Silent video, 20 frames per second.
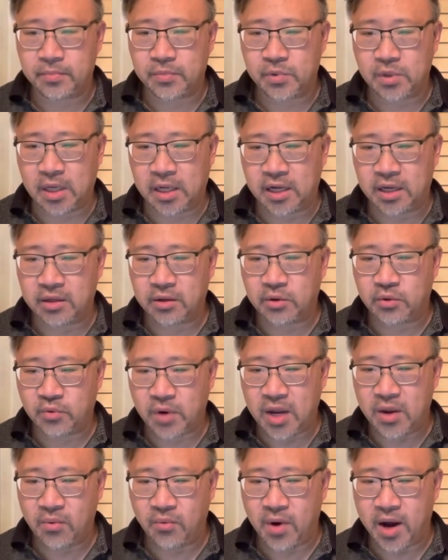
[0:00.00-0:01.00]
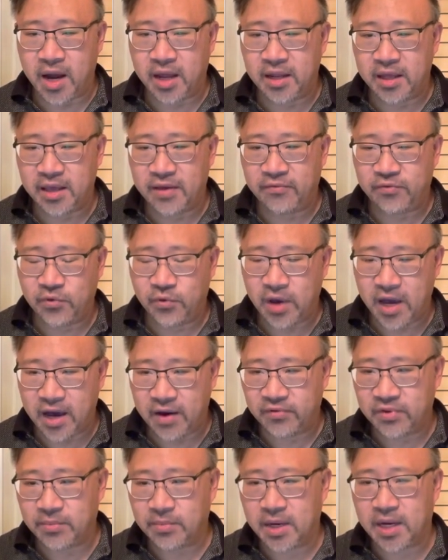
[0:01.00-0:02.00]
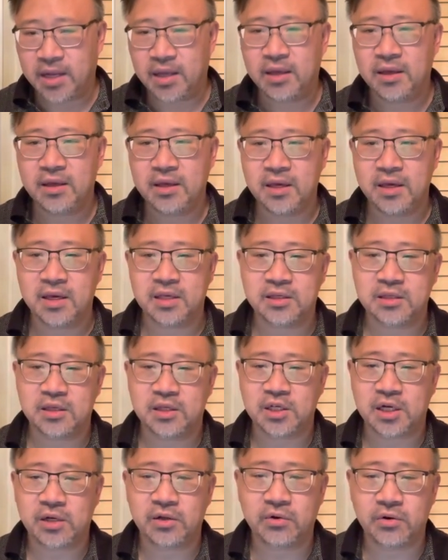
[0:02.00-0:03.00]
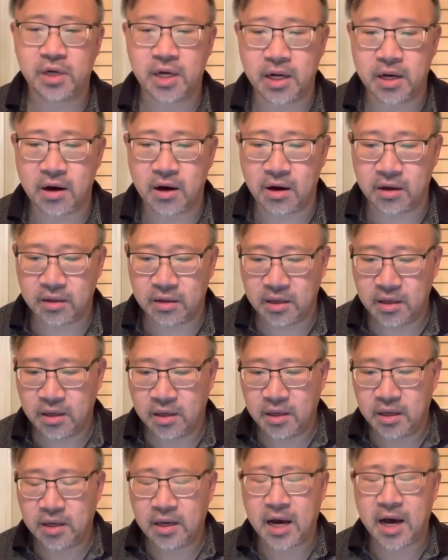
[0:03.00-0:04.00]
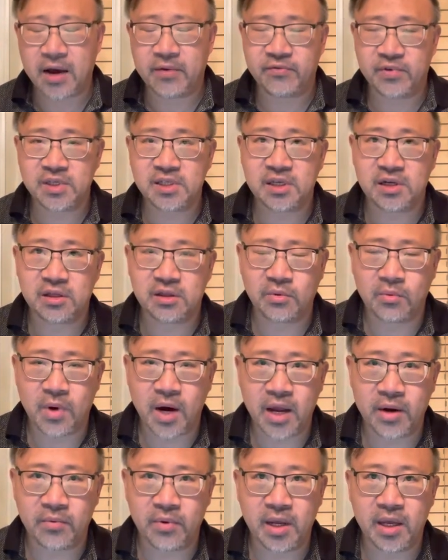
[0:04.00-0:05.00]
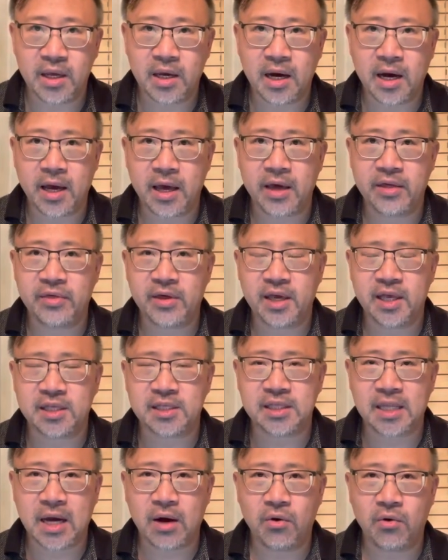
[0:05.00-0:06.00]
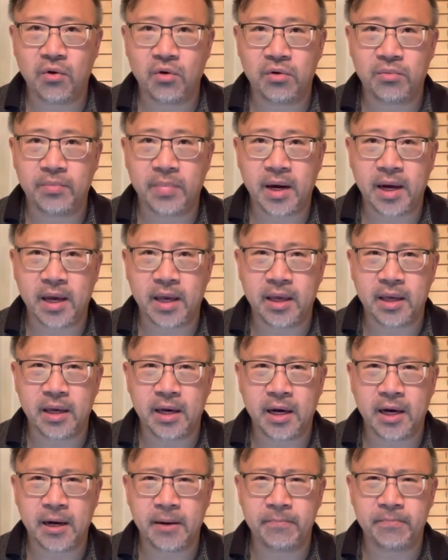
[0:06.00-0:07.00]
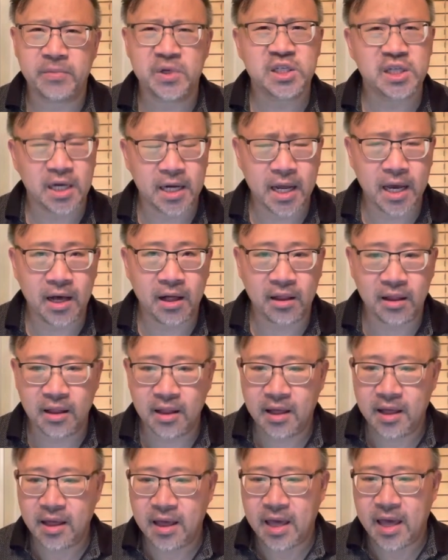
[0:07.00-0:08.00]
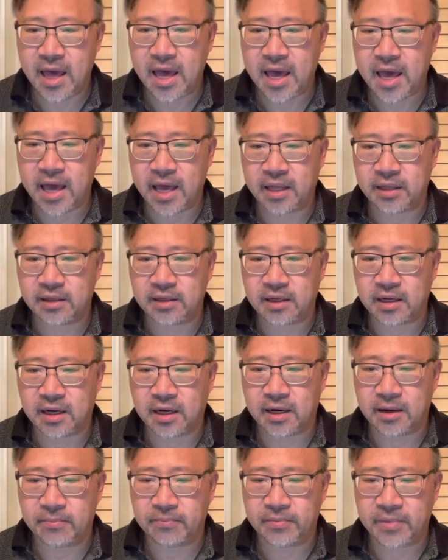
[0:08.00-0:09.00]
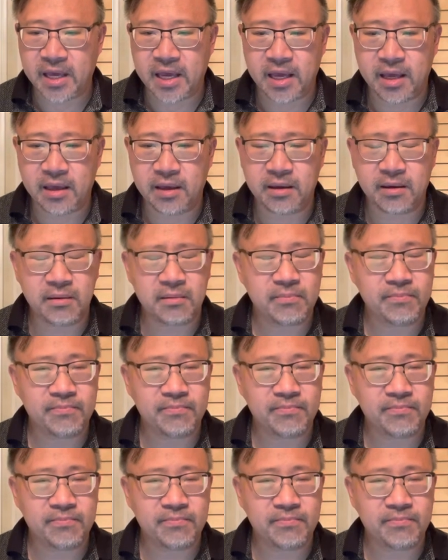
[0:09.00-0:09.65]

another great wine, if you have the money, is Chateau Canon. I visited the winery. I, think it's now owned by um, Chanel, and um, they